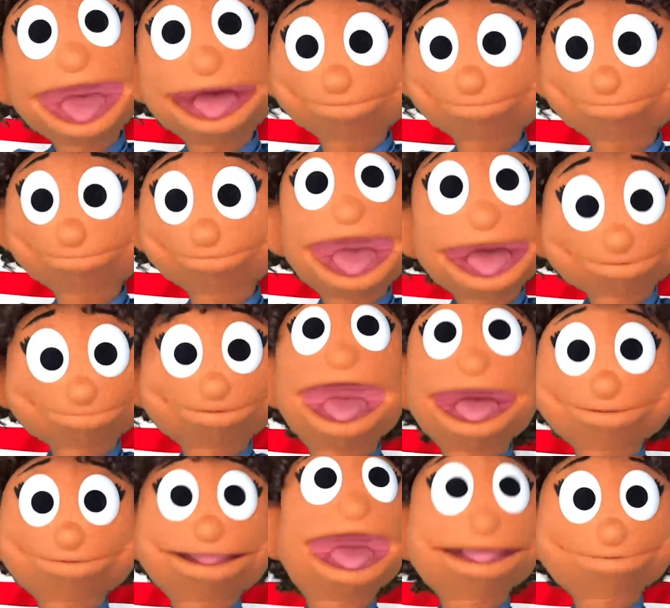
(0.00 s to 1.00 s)
I kind
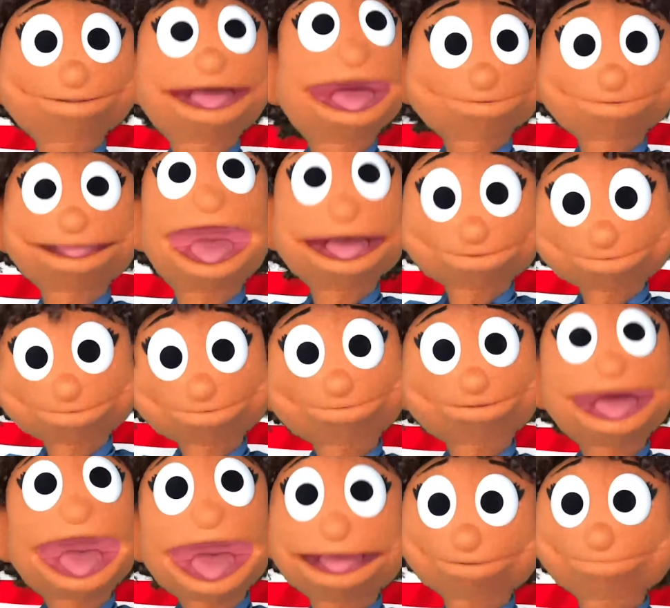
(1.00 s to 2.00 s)
of think I could be a
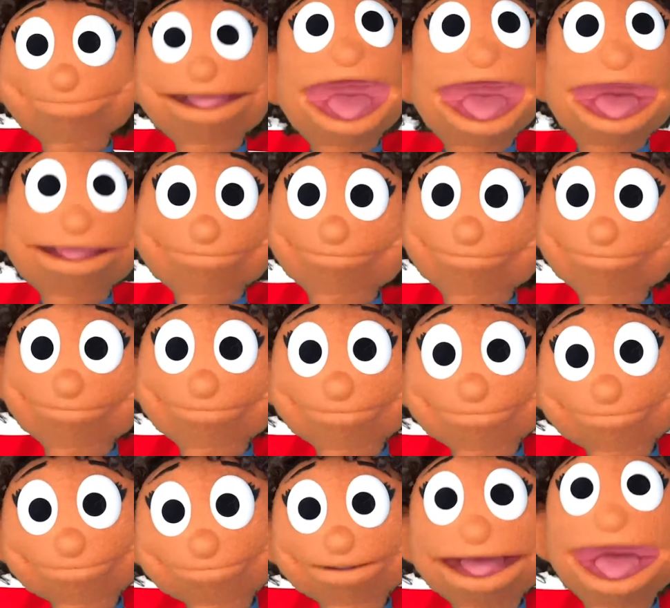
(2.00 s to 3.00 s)
great one.
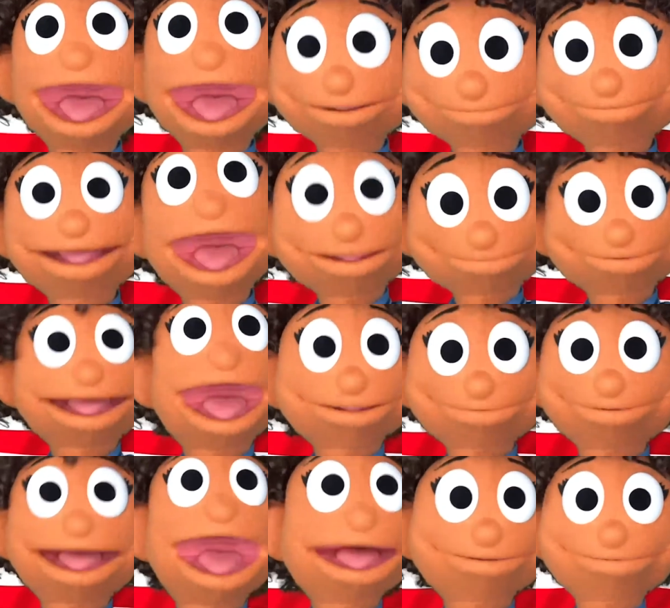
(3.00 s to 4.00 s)
I can make
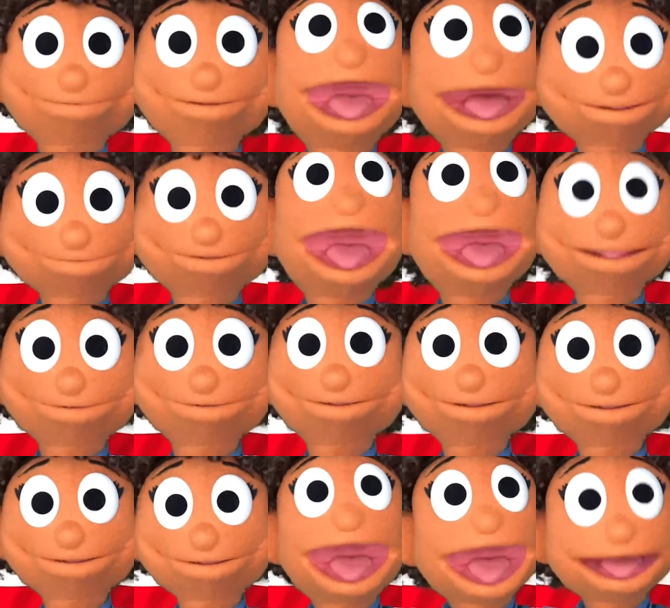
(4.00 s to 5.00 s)
the world a
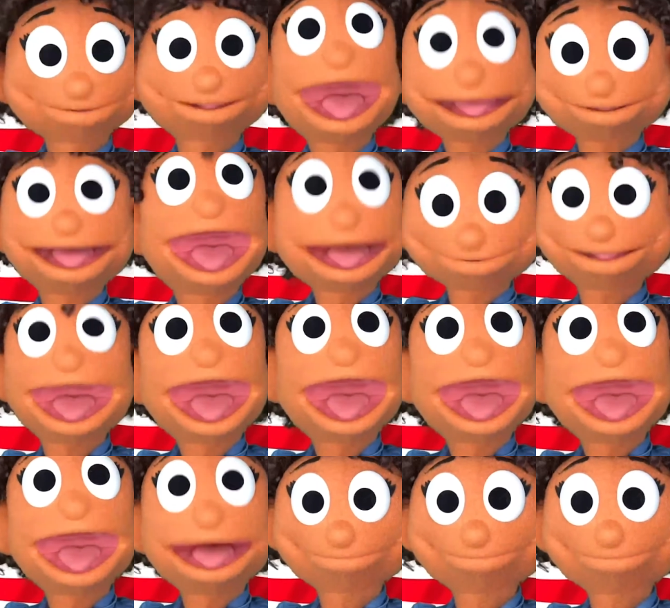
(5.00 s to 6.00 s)
better, more loving
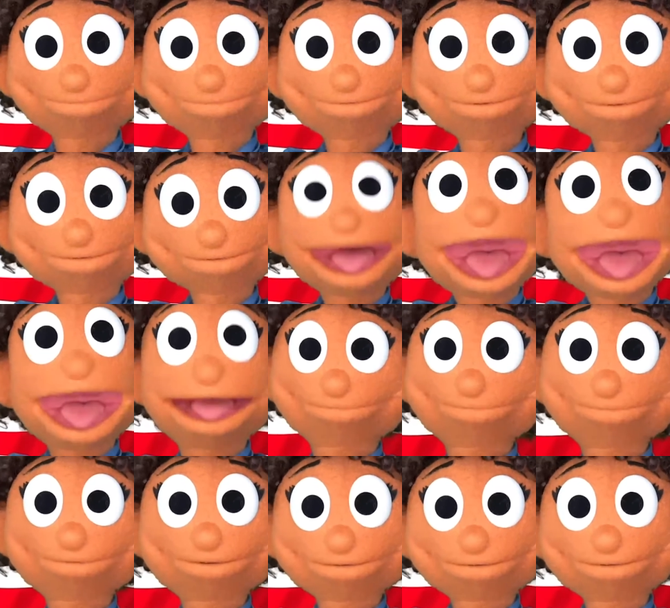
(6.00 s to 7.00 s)
place, or
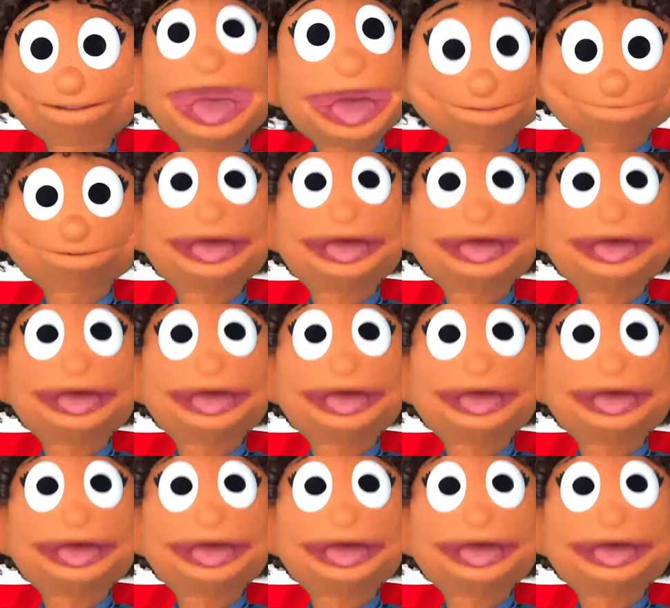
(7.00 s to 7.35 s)
I